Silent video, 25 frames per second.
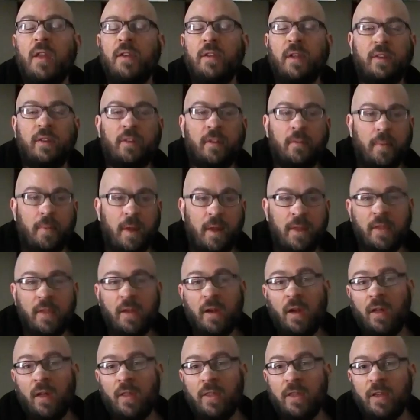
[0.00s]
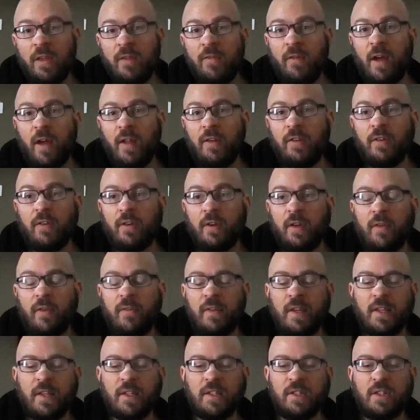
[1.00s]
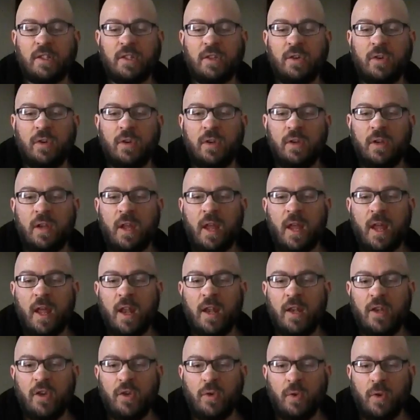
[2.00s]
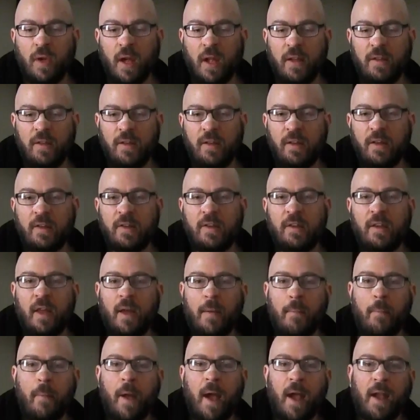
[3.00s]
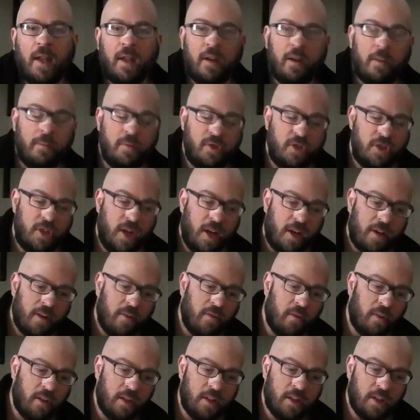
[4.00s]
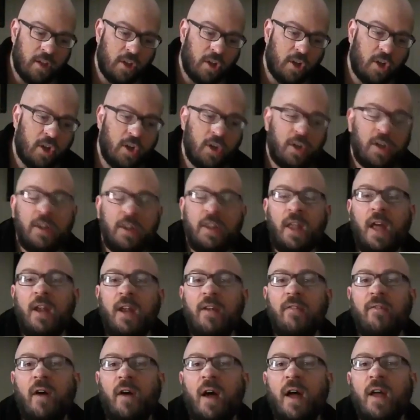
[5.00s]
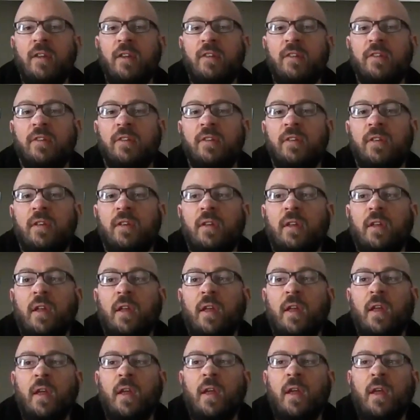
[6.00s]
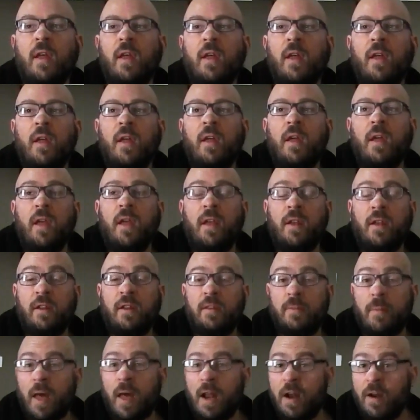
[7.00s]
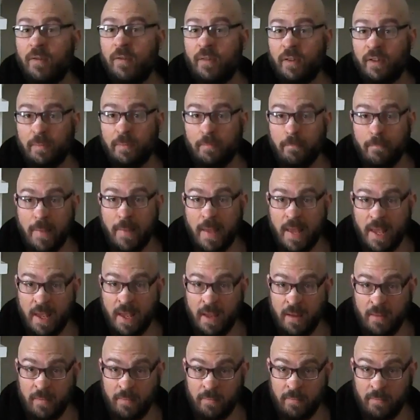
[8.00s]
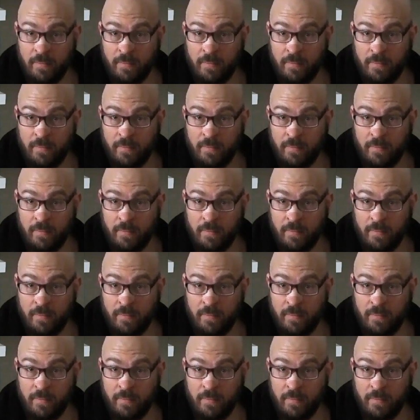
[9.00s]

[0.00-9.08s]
doesn't mean that all the advice they're giving is good. And you guys need to step back and objectively look at that advice. It doesn't matter if it's me.